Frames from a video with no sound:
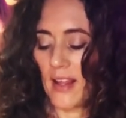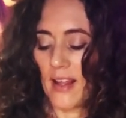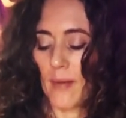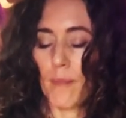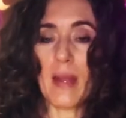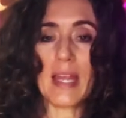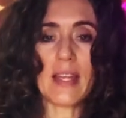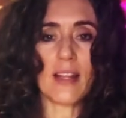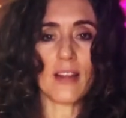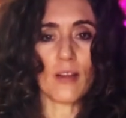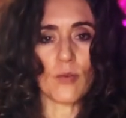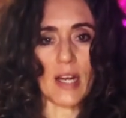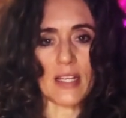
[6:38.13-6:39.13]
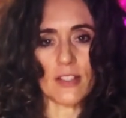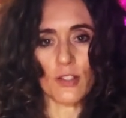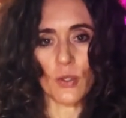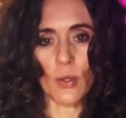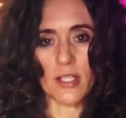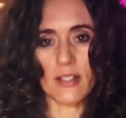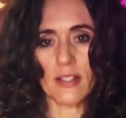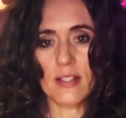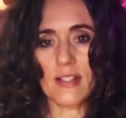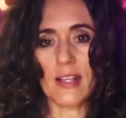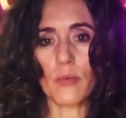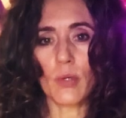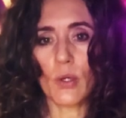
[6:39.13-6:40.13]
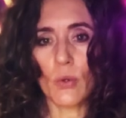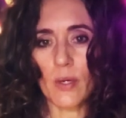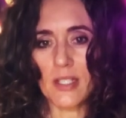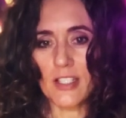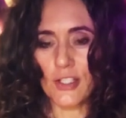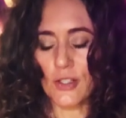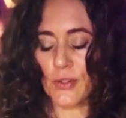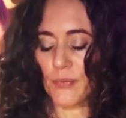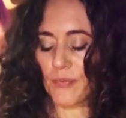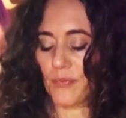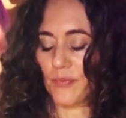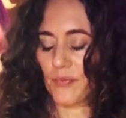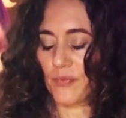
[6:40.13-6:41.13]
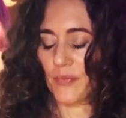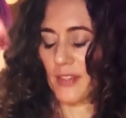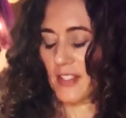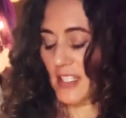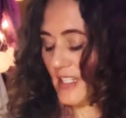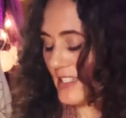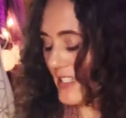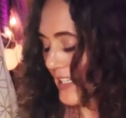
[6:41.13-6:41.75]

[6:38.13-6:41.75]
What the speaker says: making the right choices that we always do. So let's take a